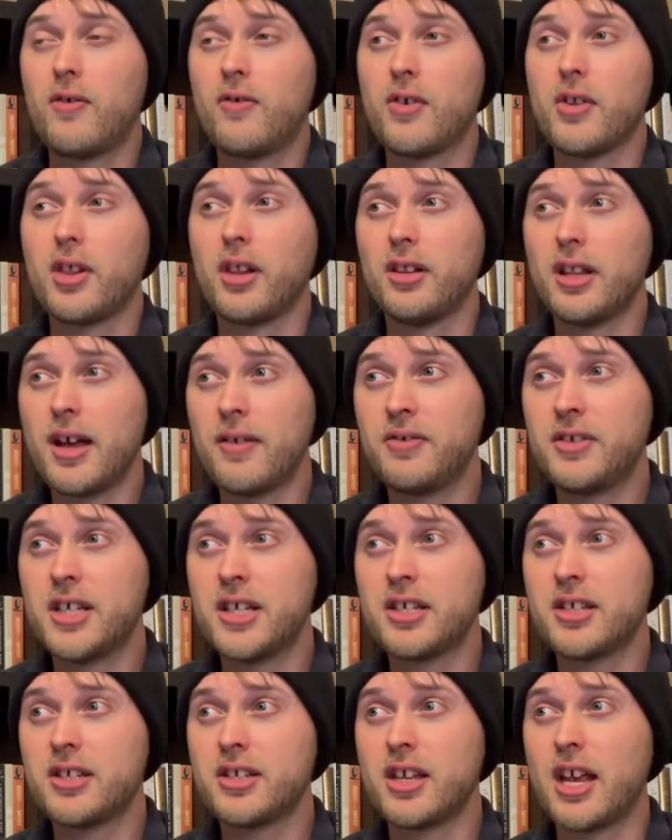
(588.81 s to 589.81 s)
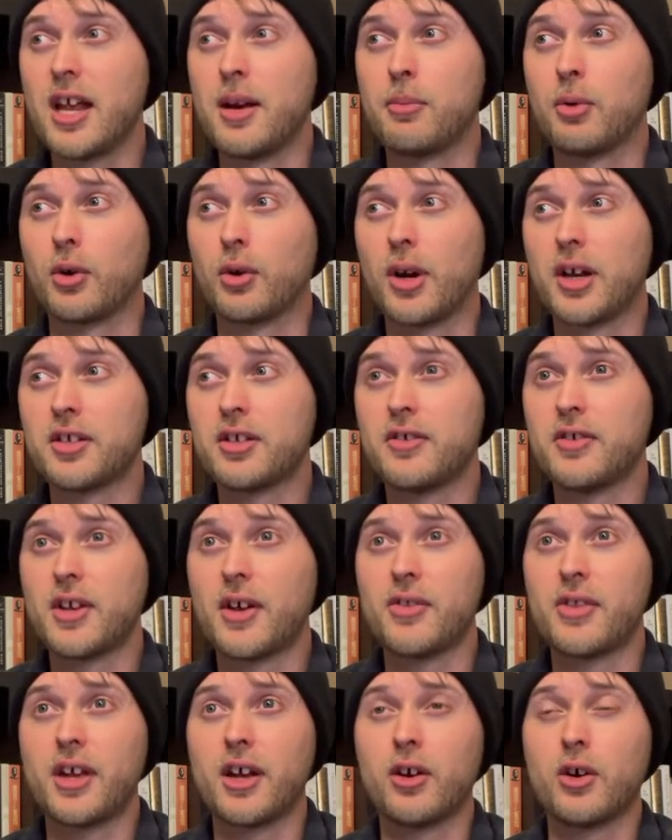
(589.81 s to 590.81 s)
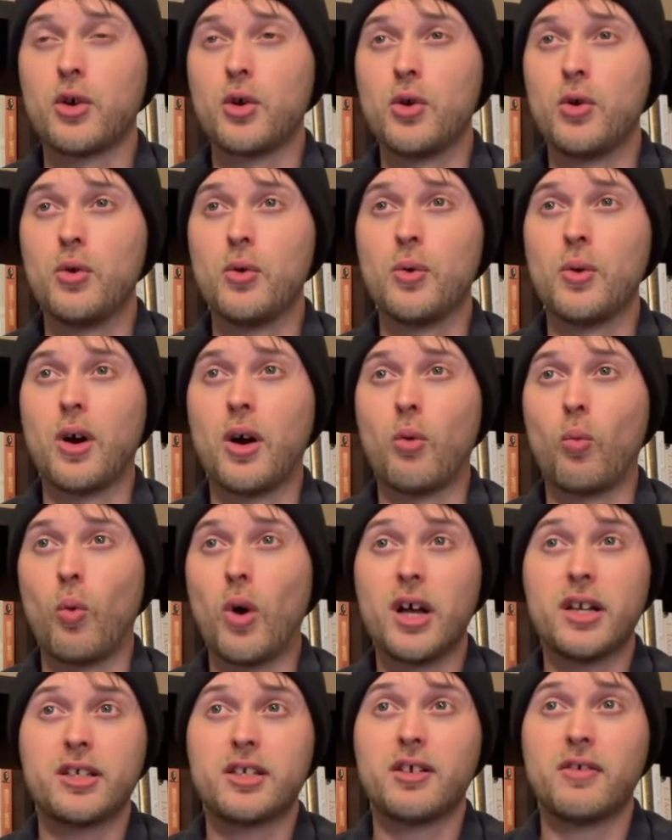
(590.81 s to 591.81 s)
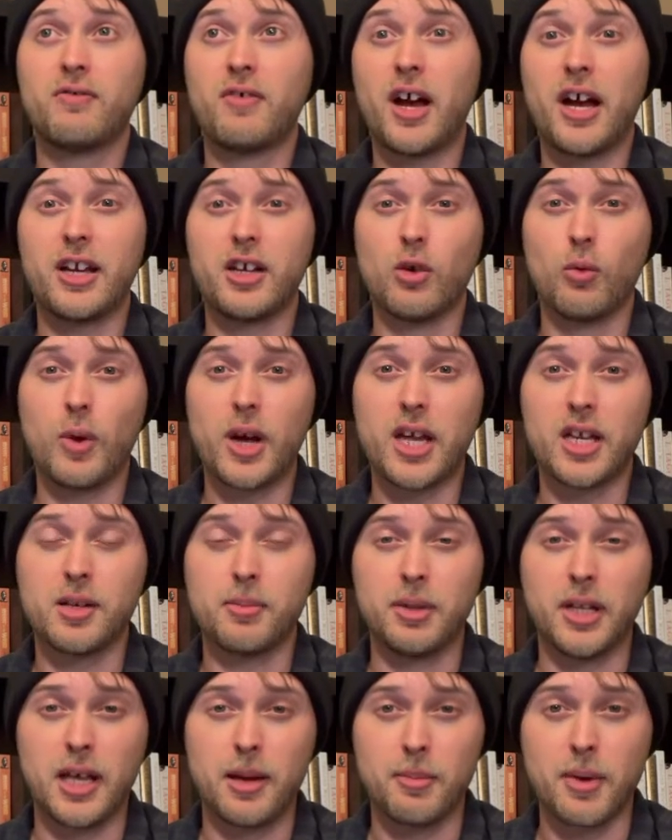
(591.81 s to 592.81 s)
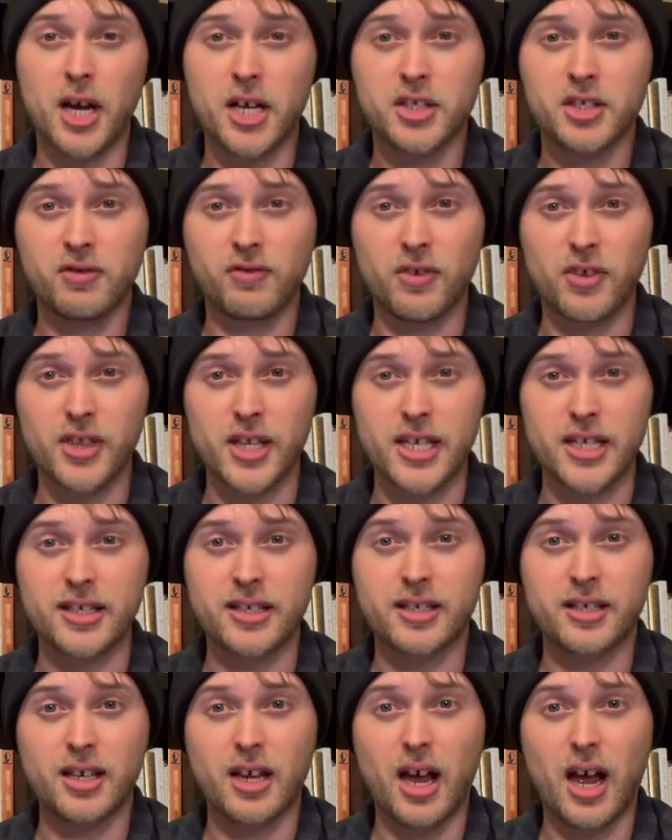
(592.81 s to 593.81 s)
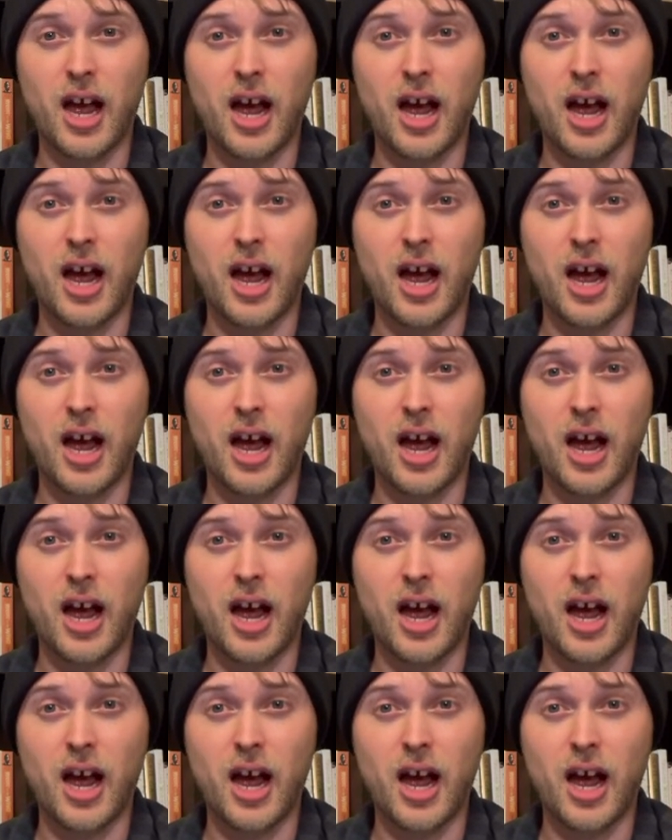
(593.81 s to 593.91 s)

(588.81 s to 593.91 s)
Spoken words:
For the leftists and progressives out there who want to find a way to blame us for this,